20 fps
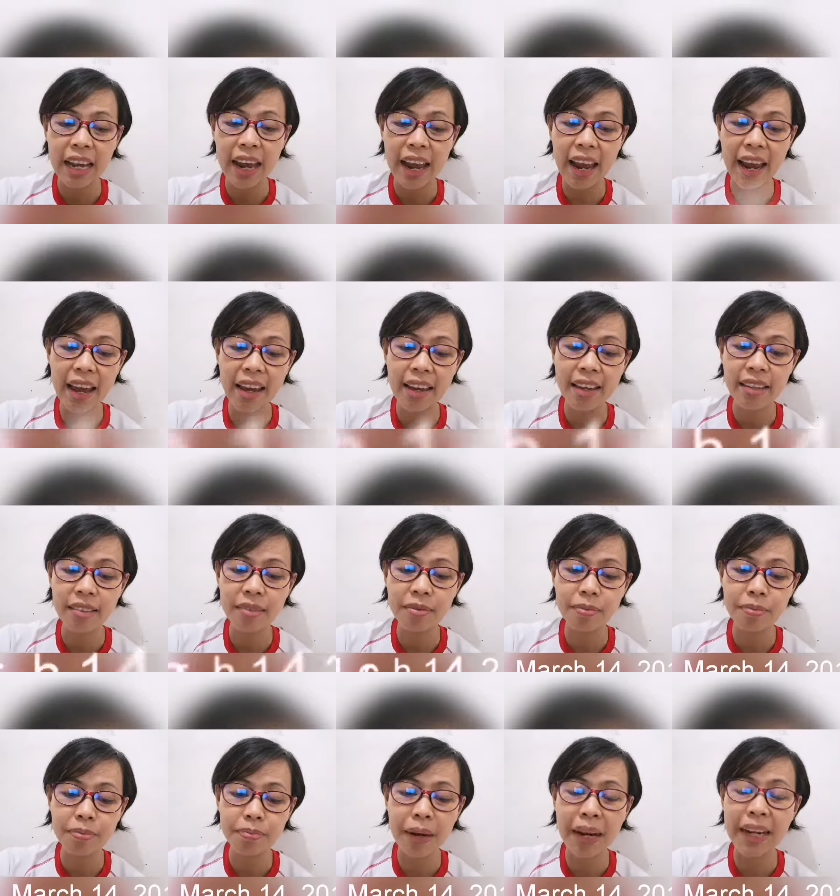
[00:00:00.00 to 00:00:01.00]
and
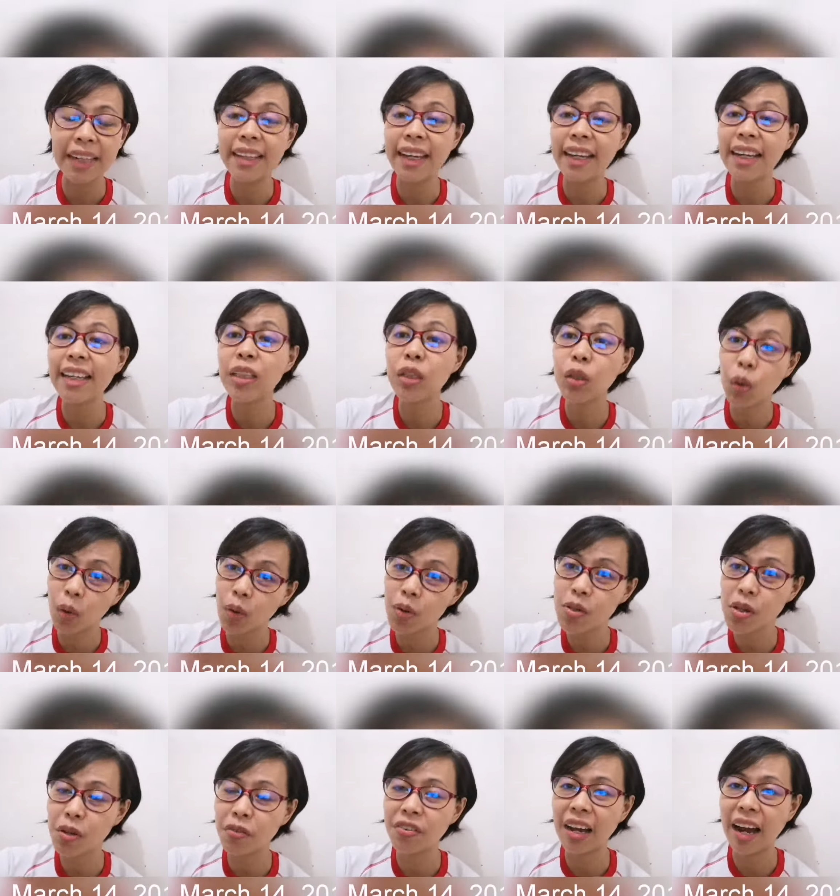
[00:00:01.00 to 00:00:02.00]
my daily
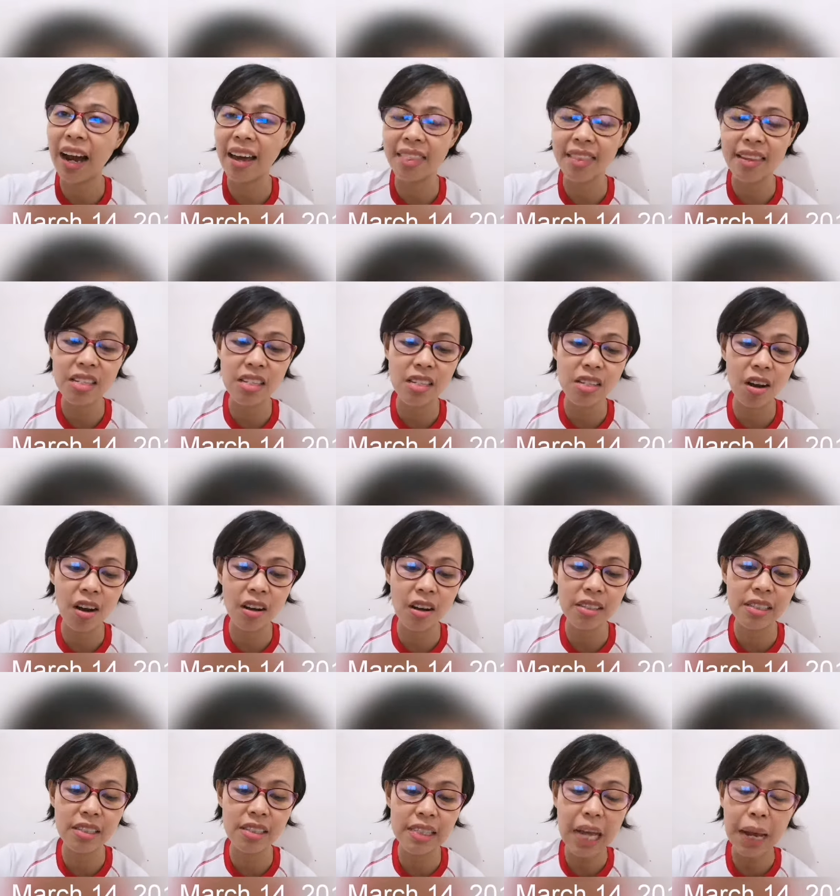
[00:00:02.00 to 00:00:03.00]
dose of Cathy's
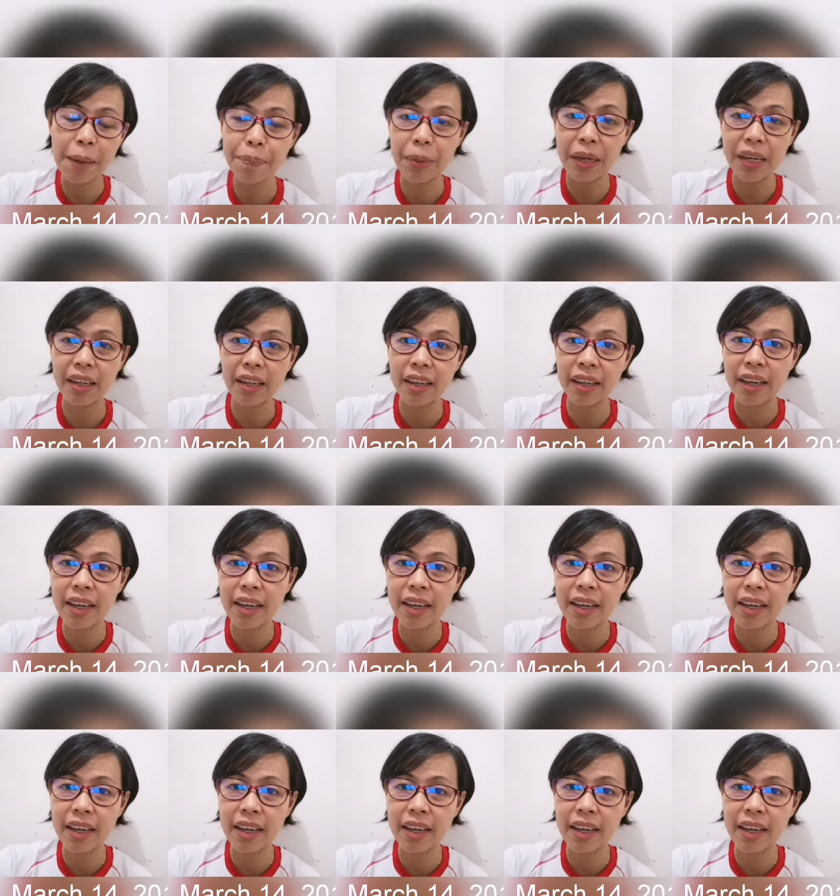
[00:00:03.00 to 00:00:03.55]
thoughts topic